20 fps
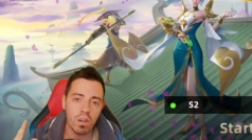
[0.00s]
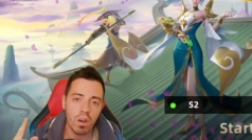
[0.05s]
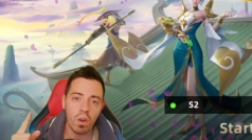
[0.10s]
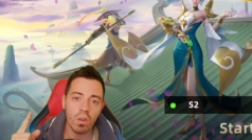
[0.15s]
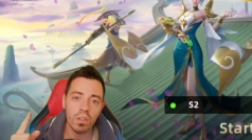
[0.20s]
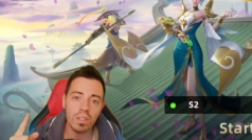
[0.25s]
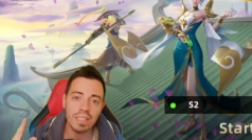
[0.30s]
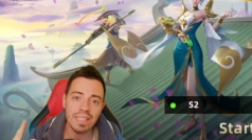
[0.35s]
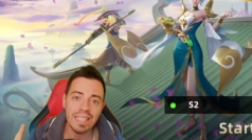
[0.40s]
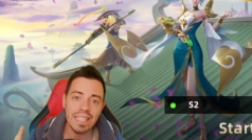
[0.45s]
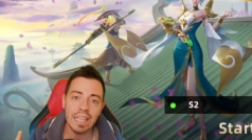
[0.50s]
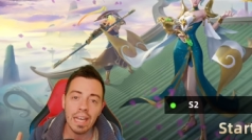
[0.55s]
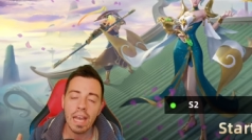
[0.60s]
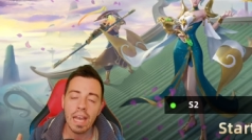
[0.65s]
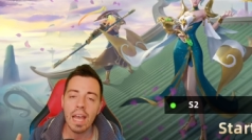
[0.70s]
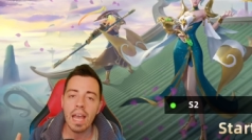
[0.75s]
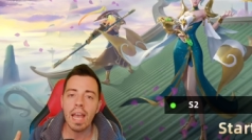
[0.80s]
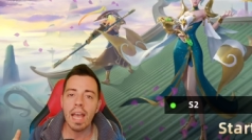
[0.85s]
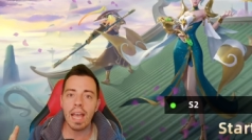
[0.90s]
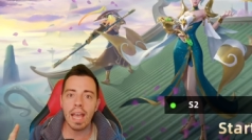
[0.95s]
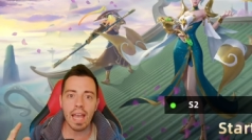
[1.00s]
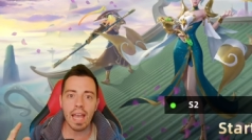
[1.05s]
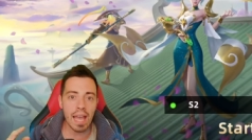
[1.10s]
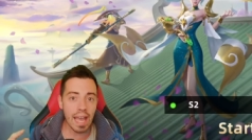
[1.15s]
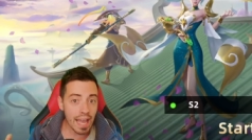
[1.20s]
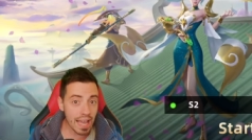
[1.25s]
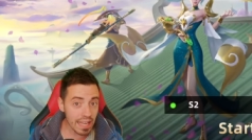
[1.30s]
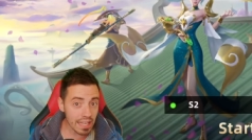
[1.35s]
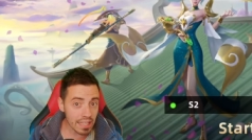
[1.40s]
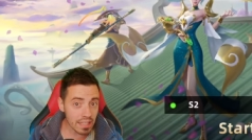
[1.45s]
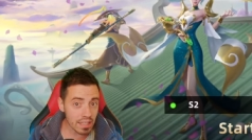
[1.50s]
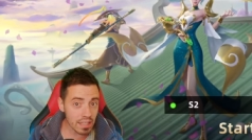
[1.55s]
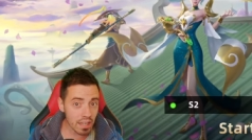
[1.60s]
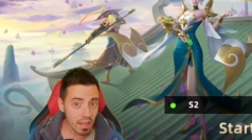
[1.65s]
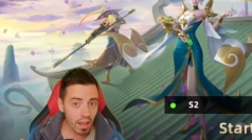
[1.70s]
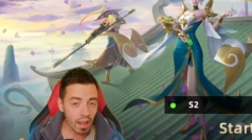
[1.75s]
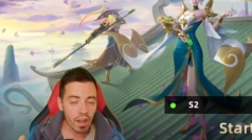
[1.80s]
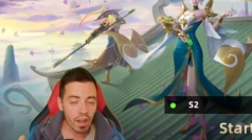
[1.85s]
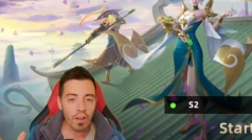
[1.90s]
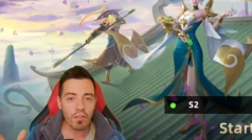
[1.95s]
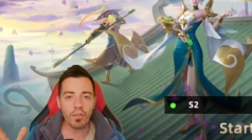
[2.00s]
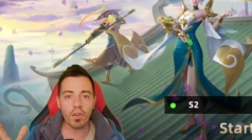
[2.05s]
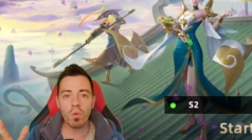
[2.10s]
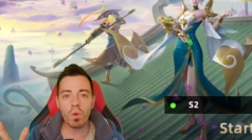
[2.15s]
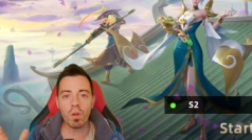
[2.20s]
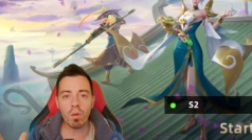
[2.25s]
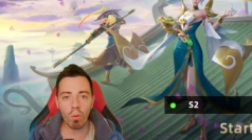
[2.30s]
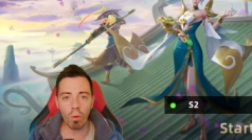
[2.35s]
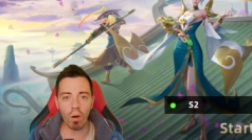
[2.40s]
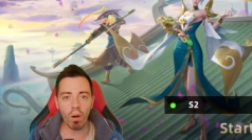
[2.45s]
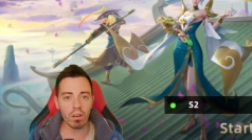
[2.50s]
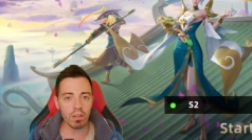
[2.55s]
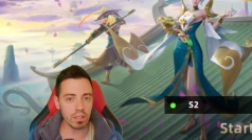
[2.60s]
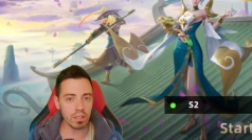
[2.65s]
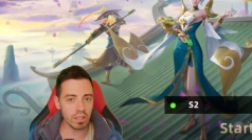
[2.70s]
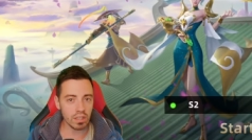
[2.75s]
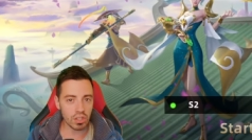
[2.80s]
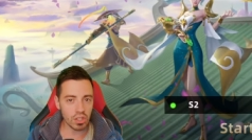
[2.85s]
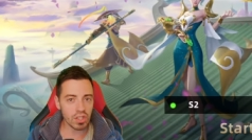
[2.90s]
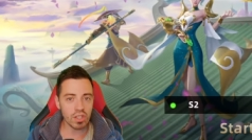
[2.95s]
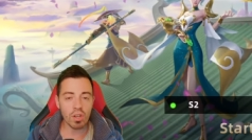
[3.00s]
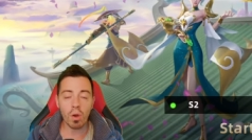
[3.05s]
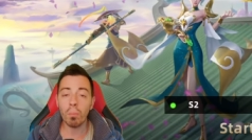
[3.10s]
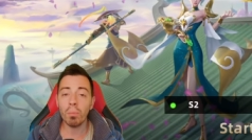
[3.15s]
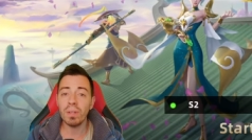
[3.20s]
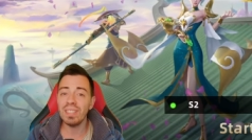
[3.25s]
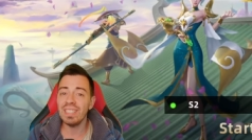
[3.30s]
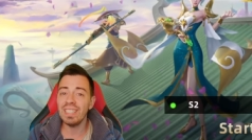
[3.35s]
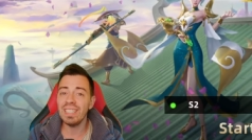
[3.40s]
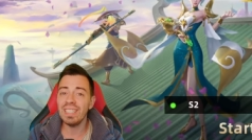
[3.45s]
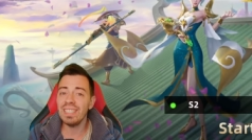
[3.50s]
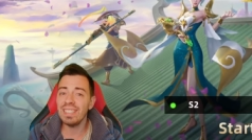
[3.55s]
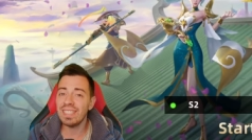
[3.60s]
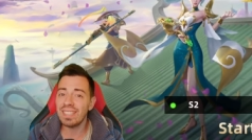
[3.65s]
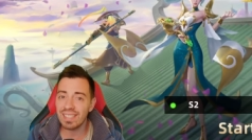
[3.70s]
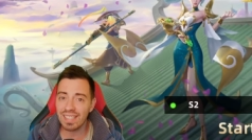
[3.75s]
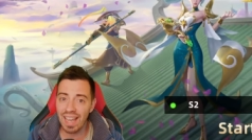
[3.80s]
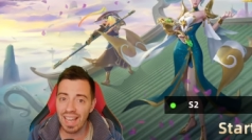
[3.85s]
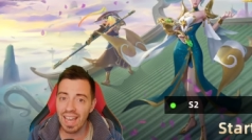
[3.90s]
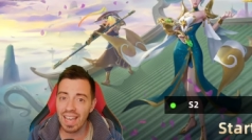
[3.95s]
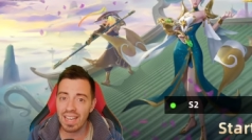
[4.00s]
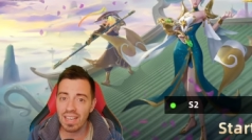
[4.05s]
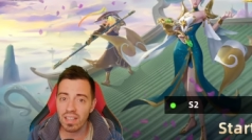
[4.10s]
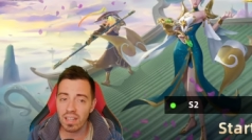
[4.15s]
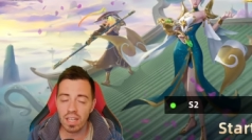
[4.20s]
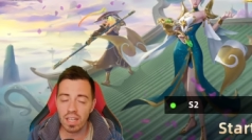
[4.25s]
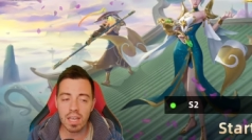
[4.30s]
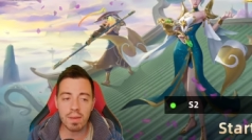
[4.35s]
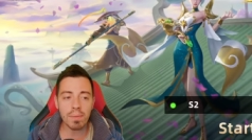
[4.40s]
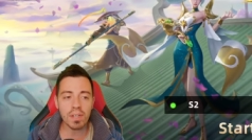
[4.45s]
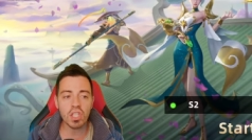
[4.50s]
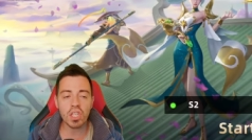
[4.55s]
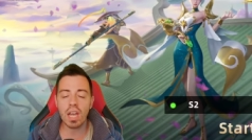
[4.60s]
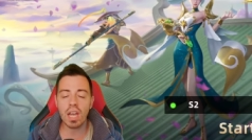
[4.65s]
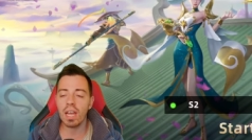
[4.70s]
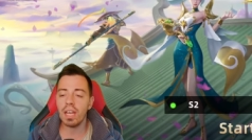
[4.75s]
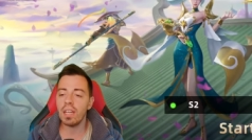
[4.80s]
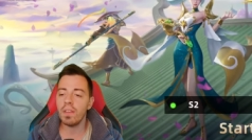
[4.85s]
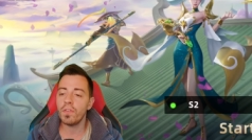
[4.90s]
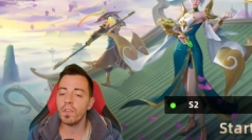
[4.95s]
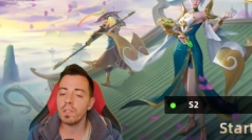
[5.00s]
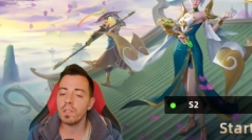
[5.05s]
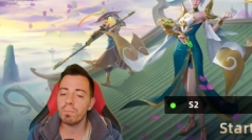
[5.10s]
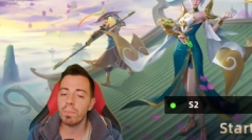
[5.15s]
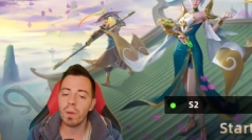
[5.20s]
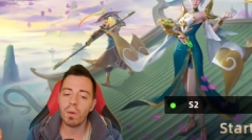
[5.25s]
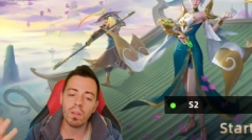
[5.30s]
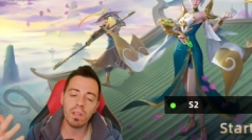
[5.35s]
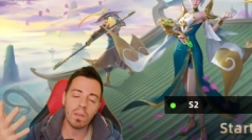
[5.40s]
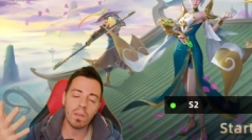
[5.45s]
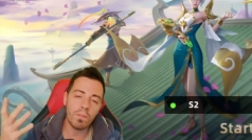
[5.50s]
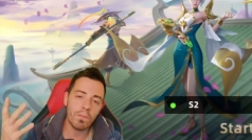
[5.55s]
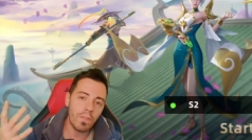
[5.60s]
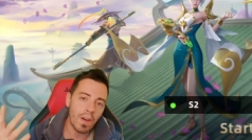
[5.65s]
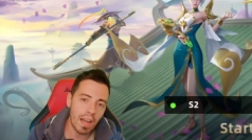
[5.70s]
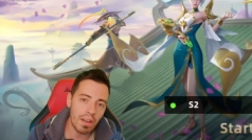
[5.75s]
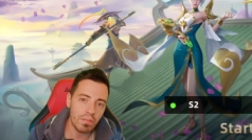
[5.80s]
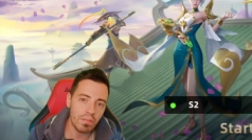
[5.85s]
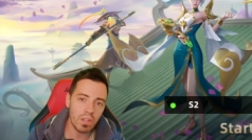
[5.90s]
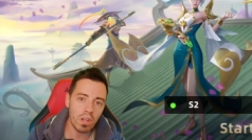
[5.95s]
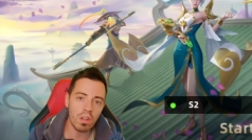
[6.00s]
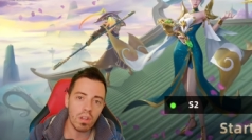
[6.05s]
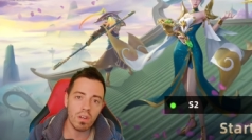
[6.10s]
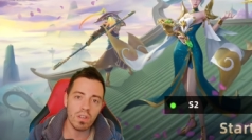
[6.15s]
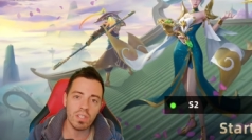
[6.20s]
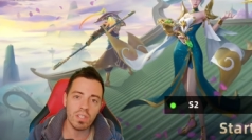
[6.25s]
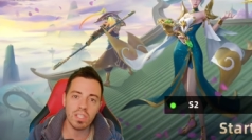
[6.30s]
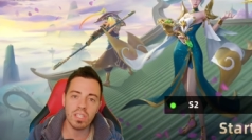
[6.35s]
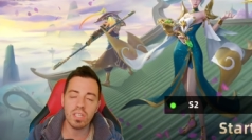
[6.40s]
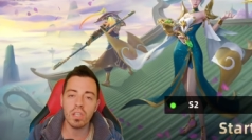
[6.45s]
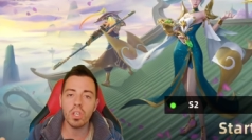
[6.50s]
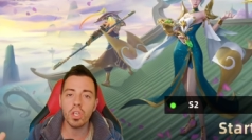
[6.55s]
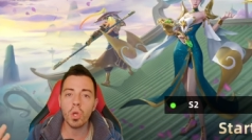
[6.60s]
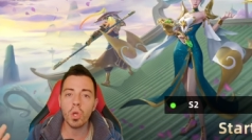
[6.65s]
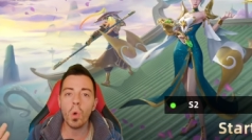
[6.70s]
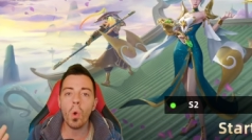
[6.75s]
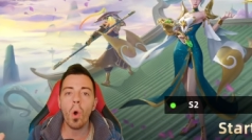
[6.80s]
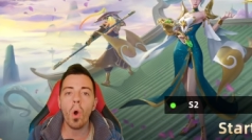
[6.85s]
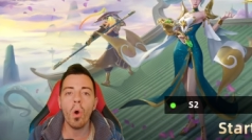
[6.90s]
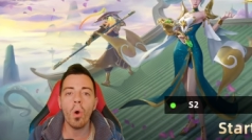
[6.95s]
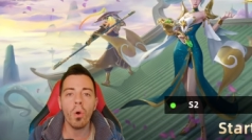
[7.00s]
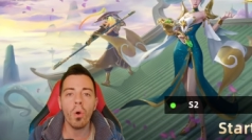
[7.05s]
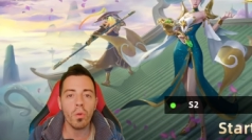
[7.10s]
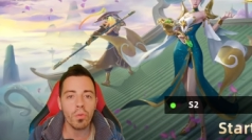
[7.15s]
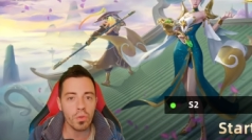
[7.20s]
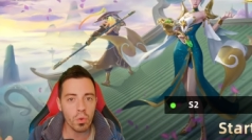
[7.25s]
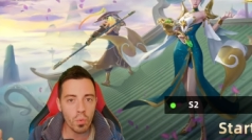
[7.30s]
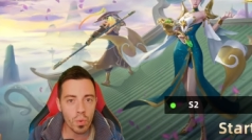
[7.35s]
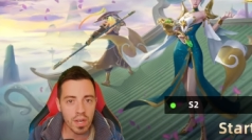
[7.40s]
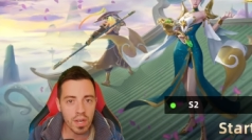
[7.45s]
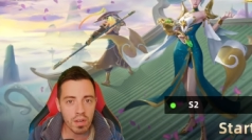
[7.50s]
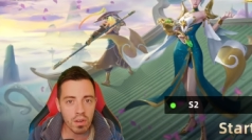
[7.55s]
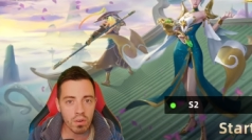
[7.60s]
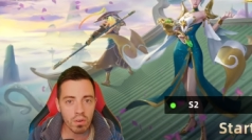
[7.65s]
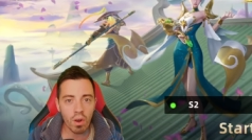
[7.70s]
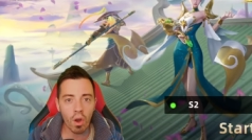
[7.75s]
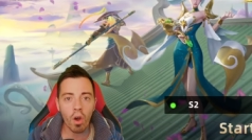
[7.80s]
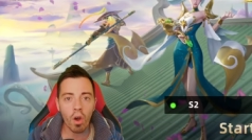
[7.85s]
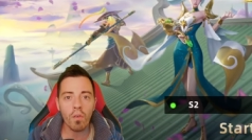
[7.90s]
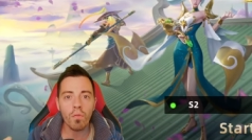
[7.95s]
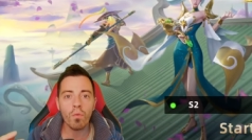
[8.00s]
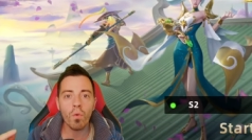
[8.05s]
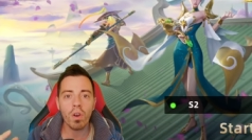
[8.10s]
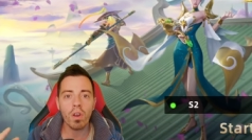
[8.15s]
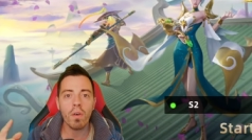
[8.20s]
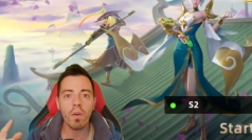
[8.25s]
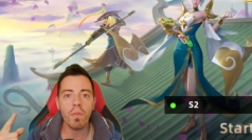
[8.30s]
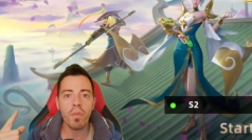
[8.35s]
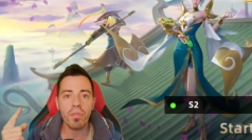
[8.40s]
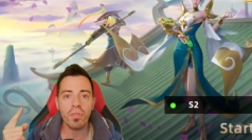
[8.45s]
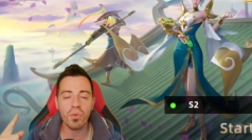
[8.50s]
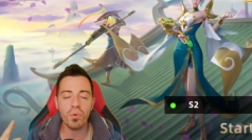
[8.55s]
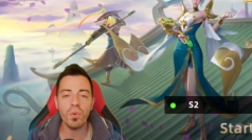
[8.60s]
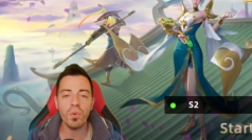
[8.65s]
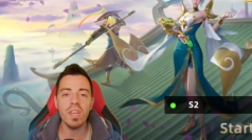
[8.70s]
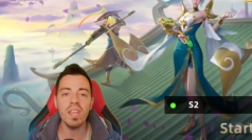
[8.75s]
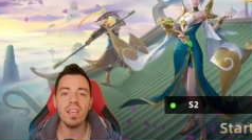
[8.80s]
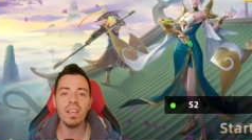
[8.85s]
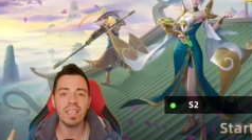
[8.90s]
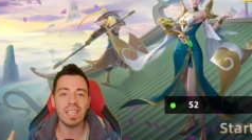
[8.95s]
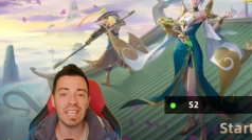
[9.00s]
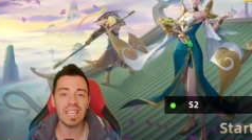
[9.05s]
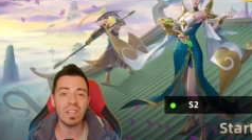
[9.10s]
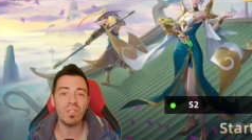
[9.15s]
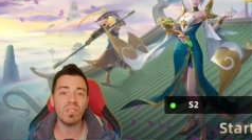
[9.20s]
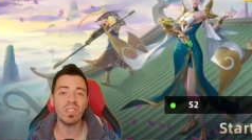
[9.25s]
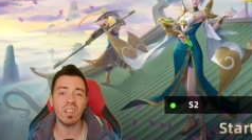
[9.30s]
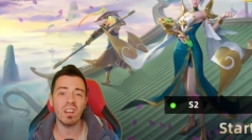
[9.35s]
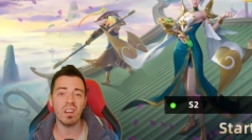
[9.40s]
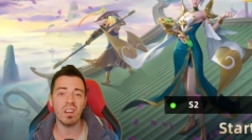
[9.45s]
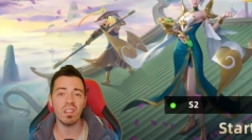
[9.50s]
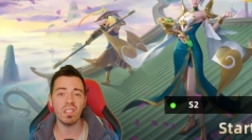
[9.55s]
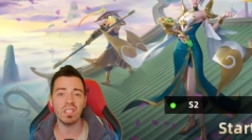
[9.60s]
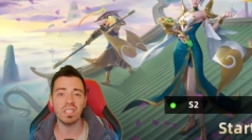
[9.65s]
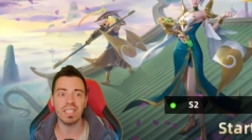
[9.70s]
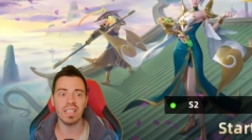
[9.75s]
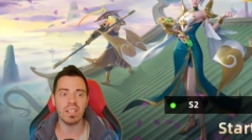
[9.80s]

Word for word: only and the reward is just completely insane. Imagine if you spend only $5, you are the winner of one of the three gift cards.